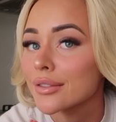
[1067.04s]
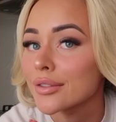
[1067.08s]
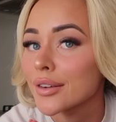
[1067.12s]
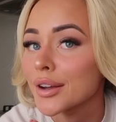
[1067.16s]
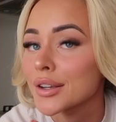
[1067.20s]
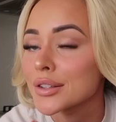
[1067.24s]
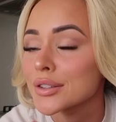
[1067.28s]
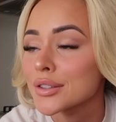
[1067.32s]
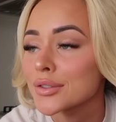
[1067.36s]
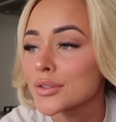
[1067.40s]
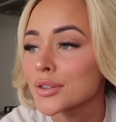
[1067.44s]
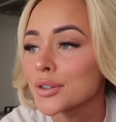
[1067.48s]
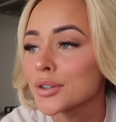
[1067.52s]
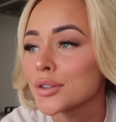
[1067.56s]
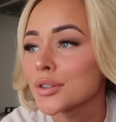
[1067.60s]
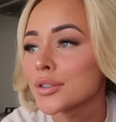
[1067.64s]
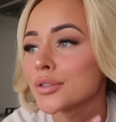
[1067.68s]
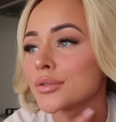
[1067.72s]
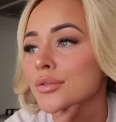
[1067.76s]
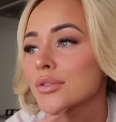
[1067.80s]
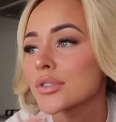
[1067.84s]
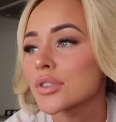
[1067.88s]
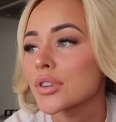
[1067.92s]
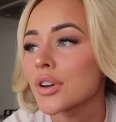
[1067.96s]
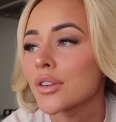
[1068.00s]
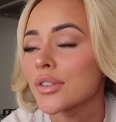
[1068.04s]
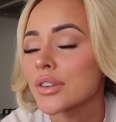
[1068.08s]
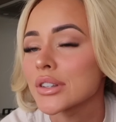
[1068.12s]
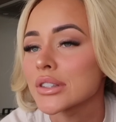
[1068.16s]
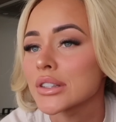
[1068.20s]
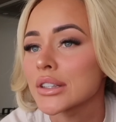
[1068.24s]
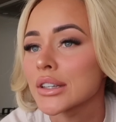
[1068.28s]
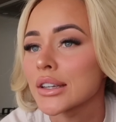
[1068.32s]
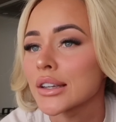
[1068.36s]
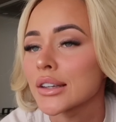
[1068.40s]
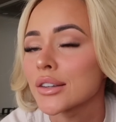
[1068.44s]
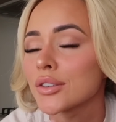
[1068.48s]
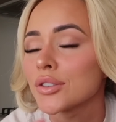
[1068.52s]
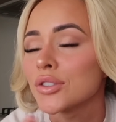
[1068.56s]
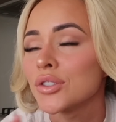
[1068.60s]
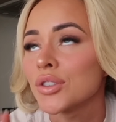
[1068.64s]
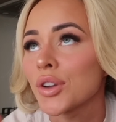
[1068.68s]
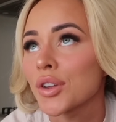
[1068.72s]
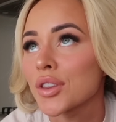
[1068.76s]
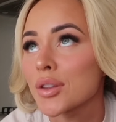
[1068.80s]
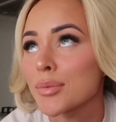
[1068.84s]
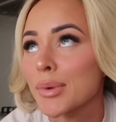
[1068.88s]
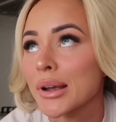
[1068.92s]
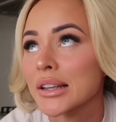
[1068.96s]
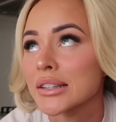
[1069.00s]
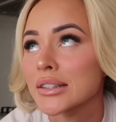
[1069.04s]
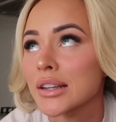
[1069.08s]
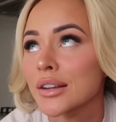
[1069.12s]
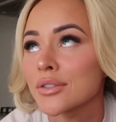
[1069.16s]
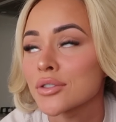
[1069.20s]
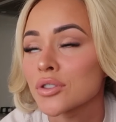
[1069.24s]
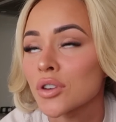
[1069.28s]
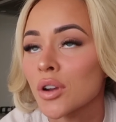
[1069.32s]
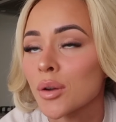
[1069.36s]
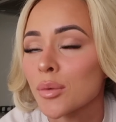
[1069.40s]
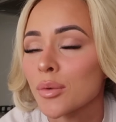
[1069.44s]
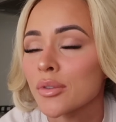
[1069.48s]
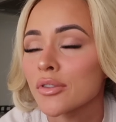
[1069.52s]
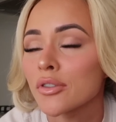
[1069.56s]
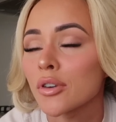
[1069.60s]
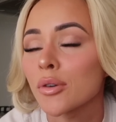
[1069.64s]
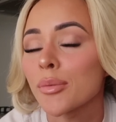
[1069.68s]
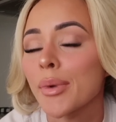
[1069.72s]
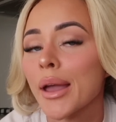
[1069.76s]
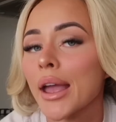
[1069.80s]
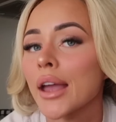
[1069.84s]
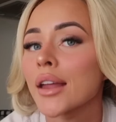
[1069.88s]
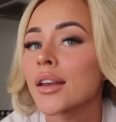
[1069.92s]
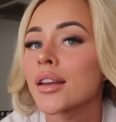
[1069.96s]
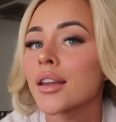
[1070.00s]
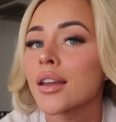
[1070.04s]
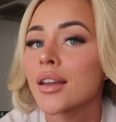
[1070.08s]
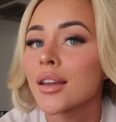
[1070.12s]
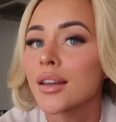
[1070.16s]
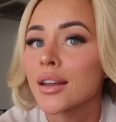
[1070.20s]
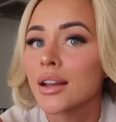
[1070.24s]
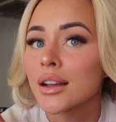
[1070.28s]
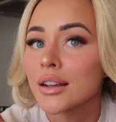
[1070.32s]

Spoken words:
First of all, it's obviously not the best to have sugar before bed.